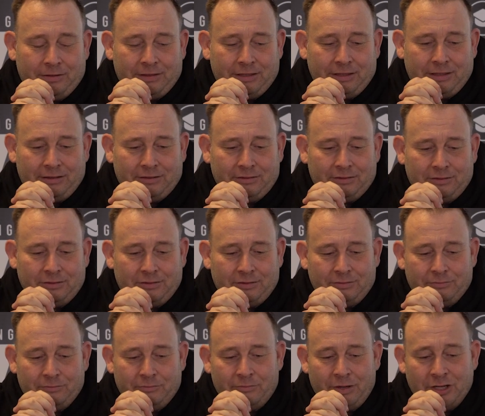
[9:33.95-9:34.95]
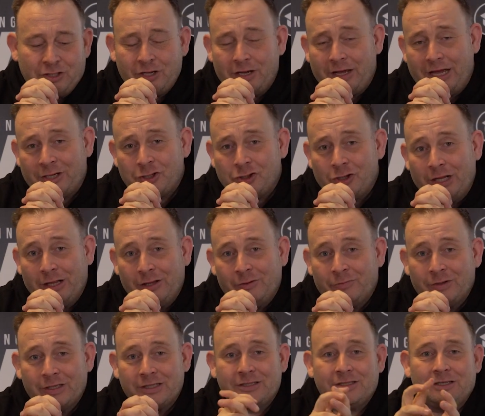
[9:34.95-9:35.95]
They measure actually
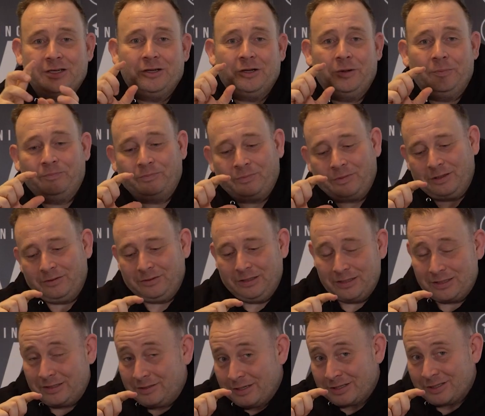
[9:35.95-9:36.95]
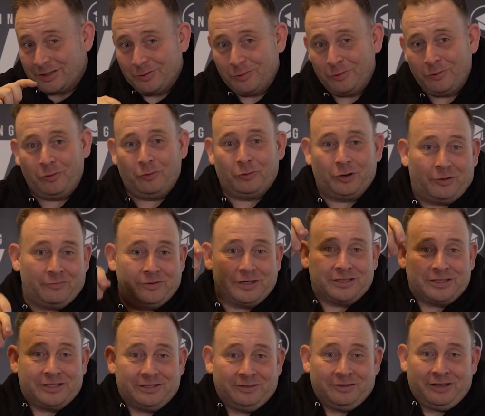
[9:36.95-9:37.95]
with um, this disto or
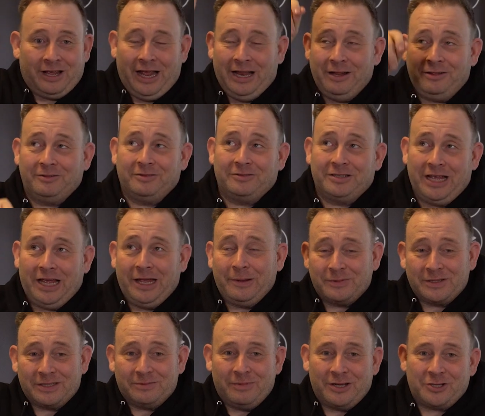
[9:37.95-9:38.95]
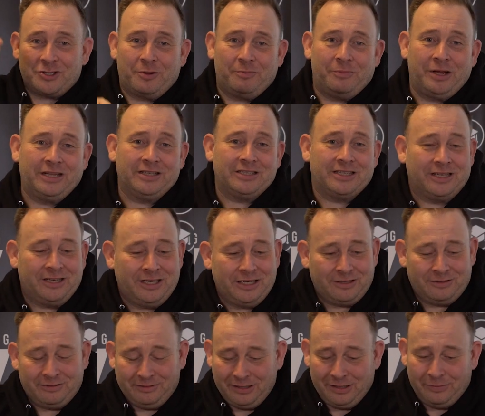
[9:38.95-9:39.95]
with hand tapes measurement. They
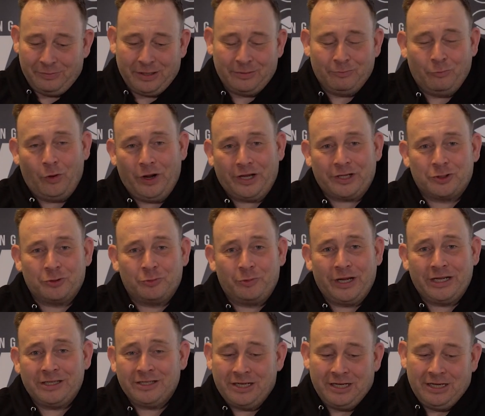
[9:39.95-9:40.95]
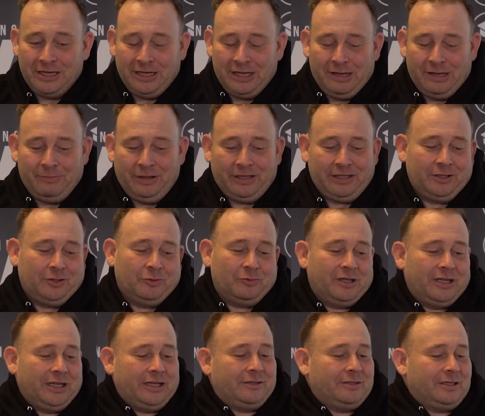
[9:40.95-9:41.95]
need a little bit more accurate, but they
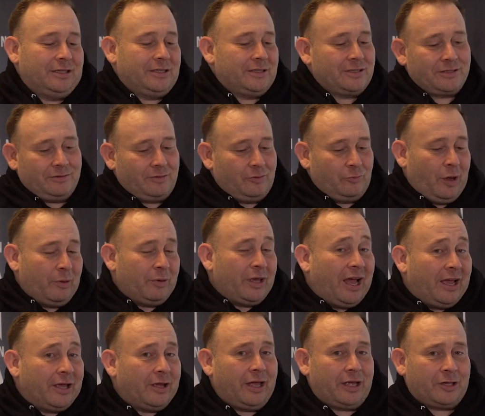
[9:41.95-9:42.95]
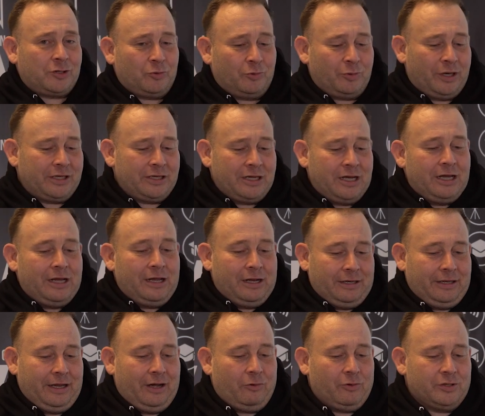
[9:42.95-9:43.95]
don't need these uh, very high accurate.
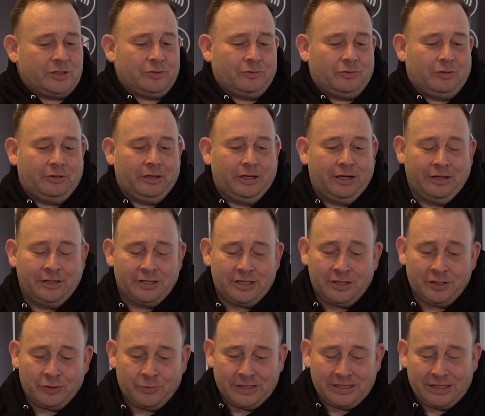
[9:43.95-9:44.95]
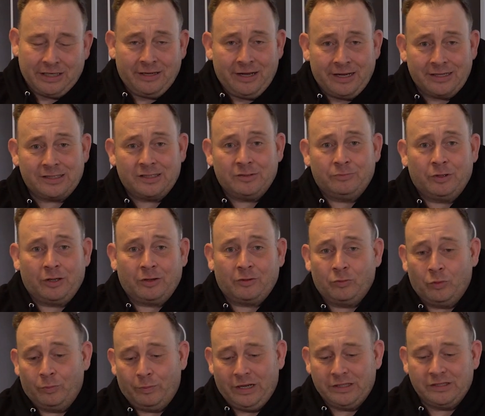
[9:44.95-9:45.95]
They are also interesting customer
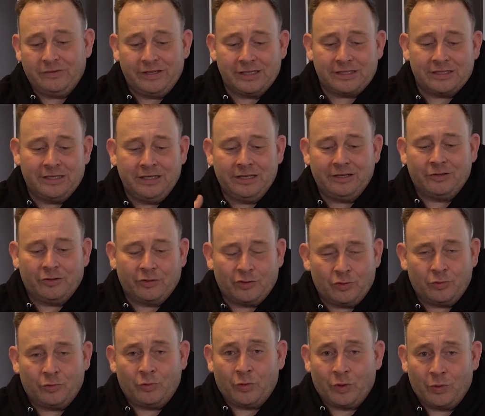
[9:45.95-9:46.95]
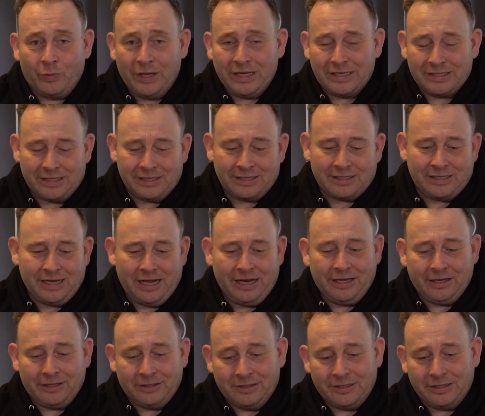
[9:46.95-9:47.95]
group. As we see an increase in
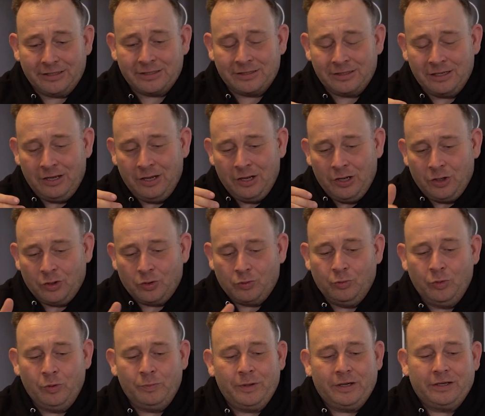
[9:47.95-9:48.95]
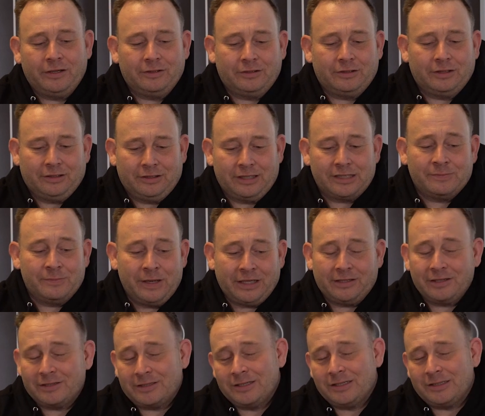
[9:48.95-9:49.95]
selling in this group and uh, this
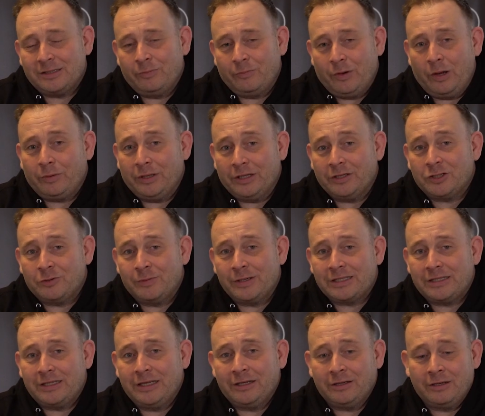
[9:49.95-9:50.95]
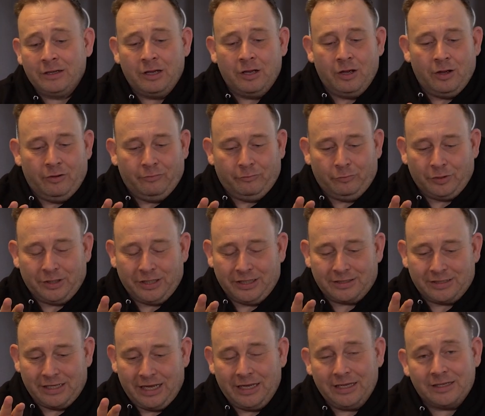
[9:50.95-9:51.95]
make the system very interesting for
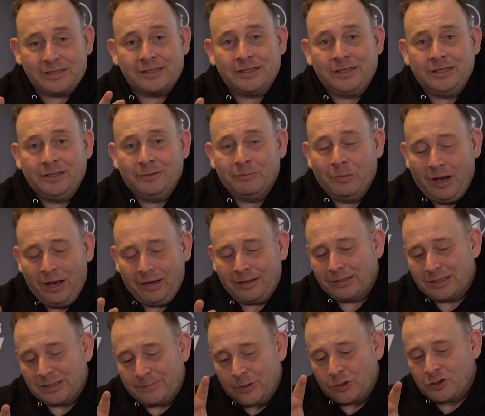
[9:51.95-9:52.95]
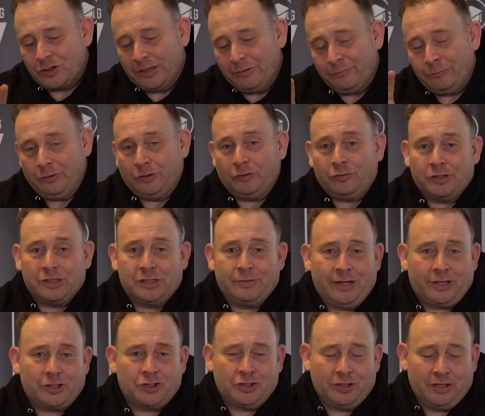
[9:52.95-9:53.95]
these AEC market, especially for the
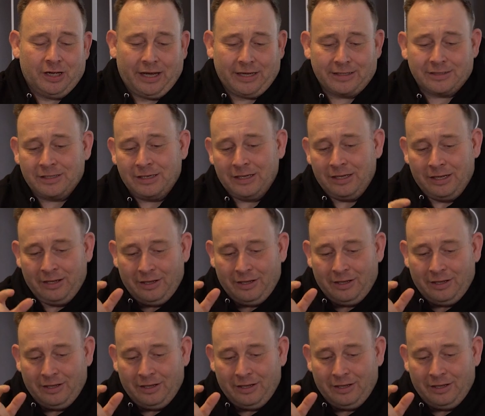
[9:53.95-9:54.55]
construction guys.